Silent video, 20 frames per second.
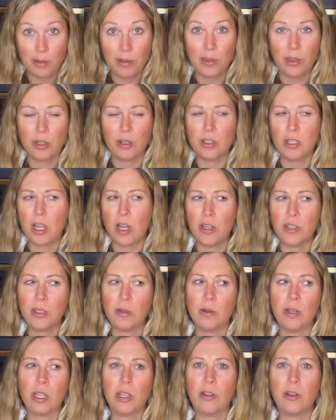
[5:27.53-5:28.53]
There's also
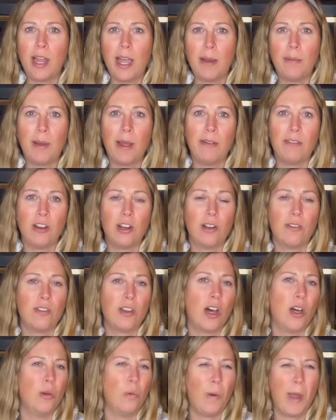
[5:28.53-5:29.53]
another app I've heard of
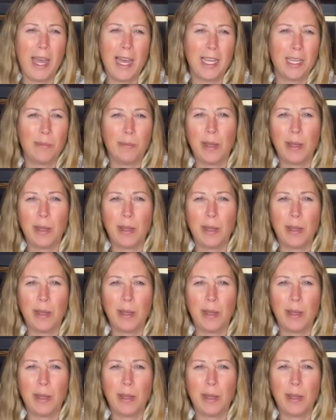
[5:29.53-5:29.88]
called Wag,